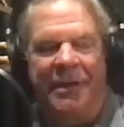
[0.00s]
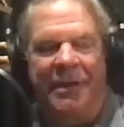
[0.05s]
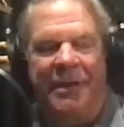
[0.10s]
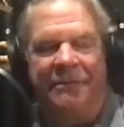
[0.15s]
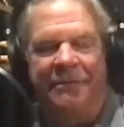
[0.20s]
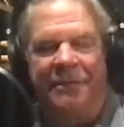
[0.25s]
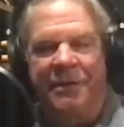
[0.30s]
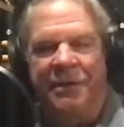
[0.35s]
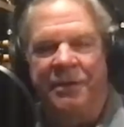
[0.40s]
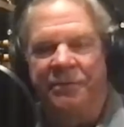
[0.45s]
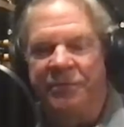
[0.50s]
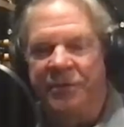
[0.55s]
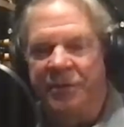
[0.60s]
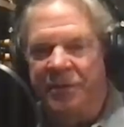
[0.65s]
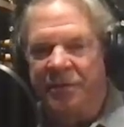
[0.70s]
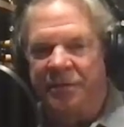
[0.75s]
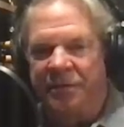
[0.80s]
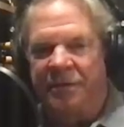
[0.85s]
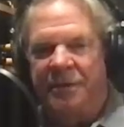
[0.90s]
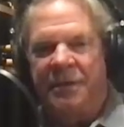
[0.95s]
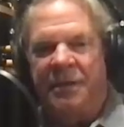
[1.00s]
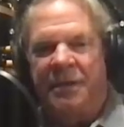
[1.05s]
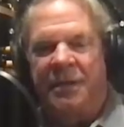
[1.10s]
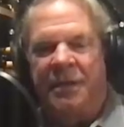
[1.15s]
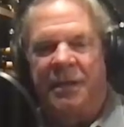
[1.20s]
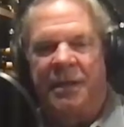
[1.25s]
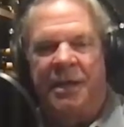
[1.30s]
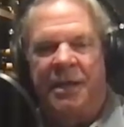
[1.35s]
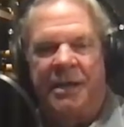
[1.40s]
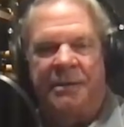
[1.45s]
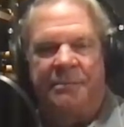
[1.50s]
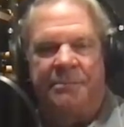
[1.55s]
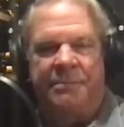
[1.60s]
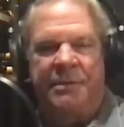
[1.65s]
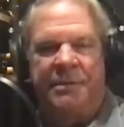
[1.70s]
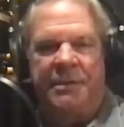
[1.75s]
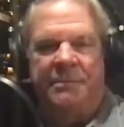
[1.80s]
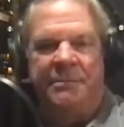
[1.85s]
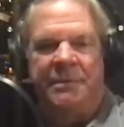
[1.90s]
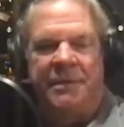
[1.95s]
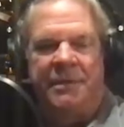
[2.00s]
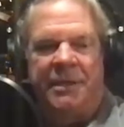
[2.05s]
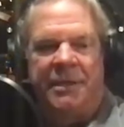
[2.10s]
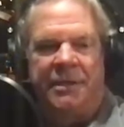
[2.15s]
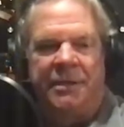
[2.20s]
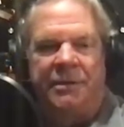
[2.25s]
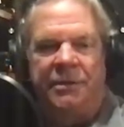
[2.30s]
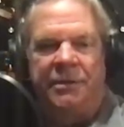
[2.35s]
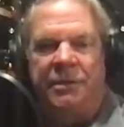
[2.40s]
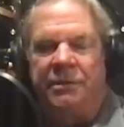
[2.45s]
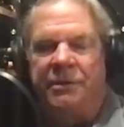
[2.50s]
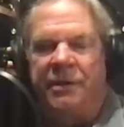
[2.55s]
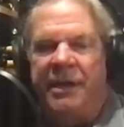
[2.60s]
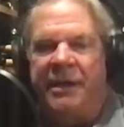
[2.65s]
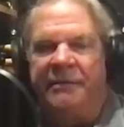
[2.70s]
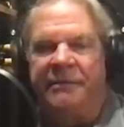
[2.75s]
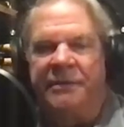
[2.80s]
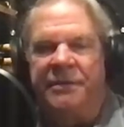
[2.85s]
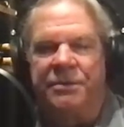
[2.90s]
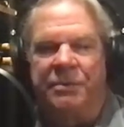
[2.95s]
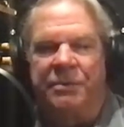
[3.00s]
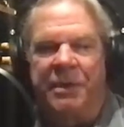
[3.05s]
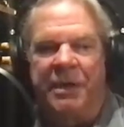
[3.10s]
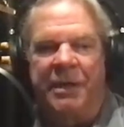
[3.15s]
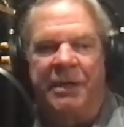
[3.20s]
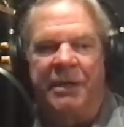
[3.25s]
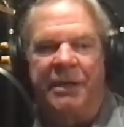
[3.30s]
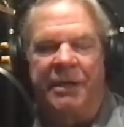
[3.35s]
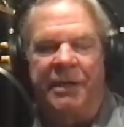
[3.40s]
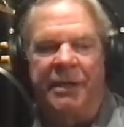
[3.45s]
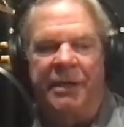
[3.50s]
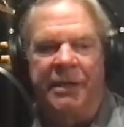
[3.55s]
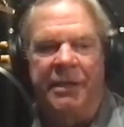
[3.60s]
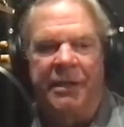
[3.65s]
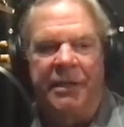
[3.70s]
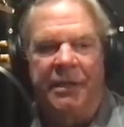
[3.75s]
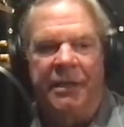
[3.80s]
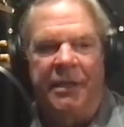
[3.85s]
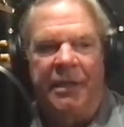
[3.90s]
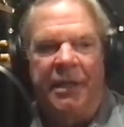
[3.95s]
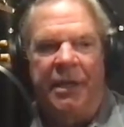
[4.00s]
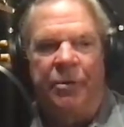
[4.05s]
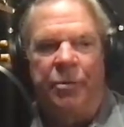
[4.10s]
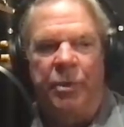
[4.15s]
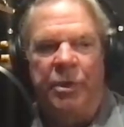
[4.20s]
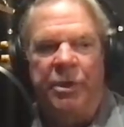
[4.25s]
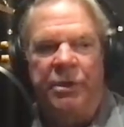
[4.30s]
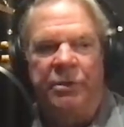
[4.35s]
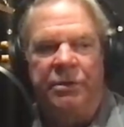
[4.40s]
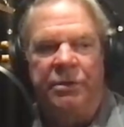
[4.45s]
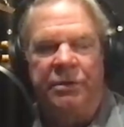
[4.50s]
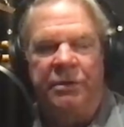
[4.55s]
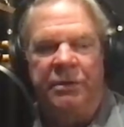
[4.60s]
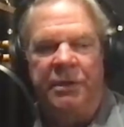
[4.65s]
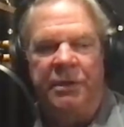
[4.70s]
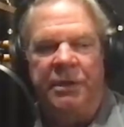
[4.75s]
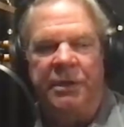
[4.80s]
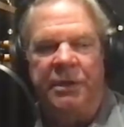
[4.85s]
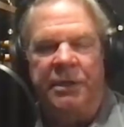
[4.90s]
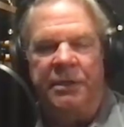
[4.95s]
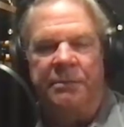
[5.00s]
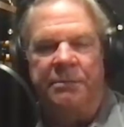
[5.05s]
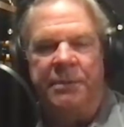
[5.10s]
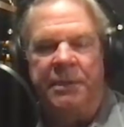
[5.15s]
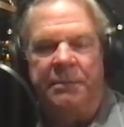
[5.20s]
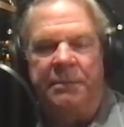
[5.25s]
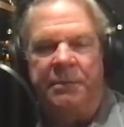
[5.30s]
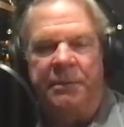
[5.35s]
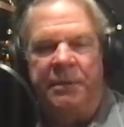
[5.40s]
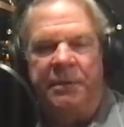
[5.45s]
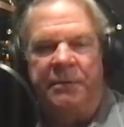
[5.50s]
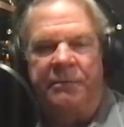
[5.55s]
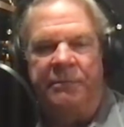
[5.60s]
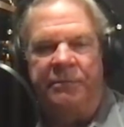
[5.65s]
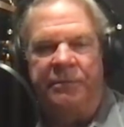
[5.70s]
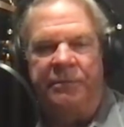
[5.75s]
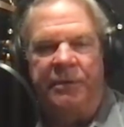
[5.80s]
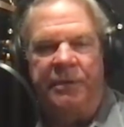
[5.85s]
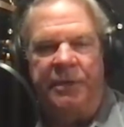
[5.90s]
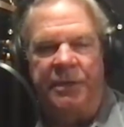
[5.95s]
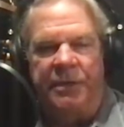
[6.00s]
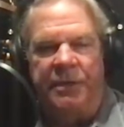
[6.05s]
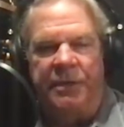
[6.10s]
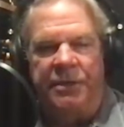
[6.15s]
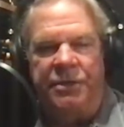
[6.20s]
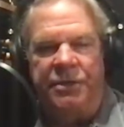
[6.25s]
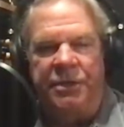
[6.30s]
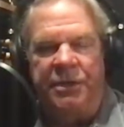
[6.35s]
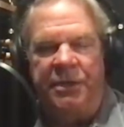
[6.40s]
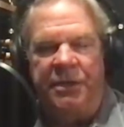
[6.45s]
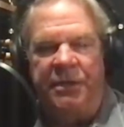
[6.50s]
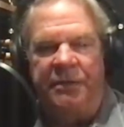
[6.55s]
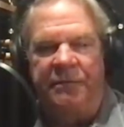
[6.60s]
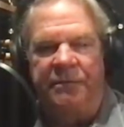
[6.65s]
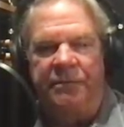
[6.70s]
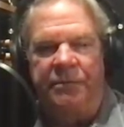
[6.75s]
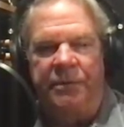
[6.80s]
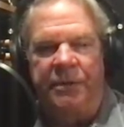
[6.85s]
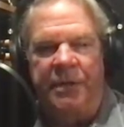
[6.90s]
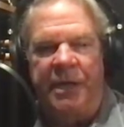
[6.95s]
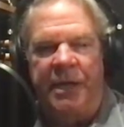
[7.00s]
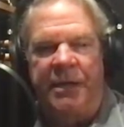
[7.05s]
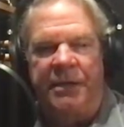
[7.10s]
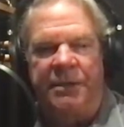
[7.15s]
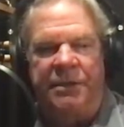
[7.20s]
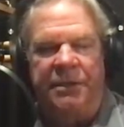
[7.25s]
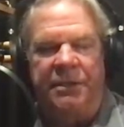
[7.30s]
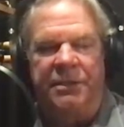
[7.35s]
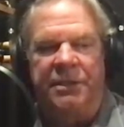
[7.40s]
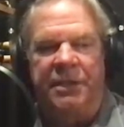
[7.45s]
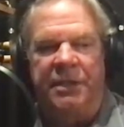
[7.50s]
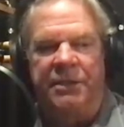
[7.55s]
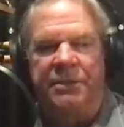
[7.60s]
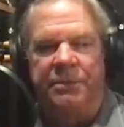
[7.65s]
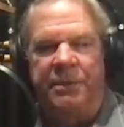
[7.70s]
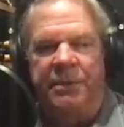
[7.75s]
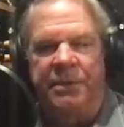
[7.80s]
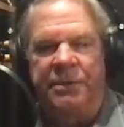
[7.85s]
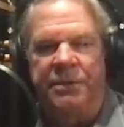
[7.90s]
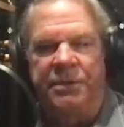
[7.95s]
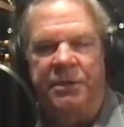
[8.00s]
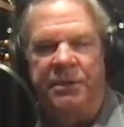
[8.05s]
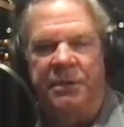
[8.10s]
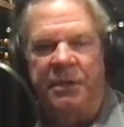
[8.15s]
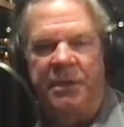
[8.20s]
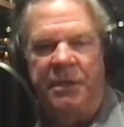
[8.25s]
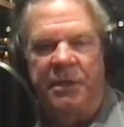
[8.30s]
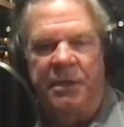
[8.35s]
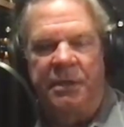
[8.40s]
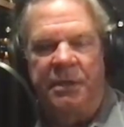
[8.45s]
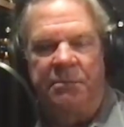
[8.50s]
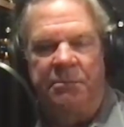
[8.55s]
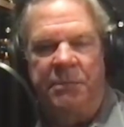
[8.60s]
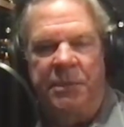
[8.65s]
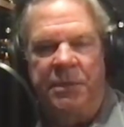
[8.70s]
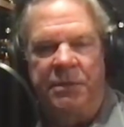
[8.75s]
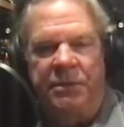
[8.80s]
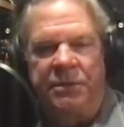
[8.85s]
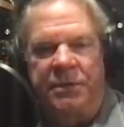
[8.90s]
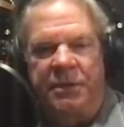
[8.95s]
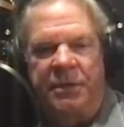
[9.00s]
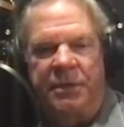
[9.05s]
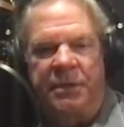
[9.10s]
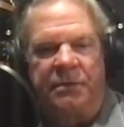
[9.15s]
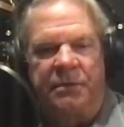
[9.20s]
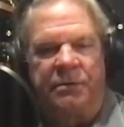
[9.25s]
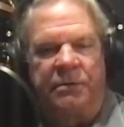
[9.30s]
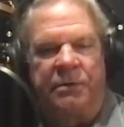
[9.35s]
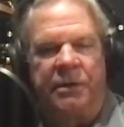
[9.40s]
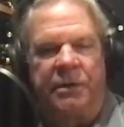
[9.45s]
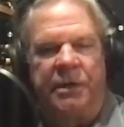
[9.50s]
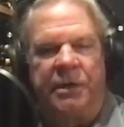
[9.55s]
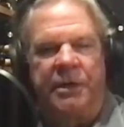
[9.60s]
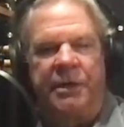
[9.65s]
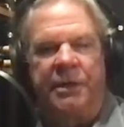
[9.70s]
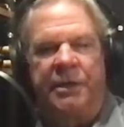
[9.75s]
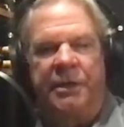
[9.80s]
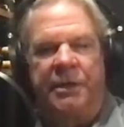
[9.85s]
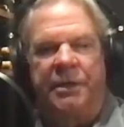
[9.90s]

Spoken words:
I've interviewed a lot of people. I know you have as well. And when you do look at the people that have really achieved real high success, whether it's in music or,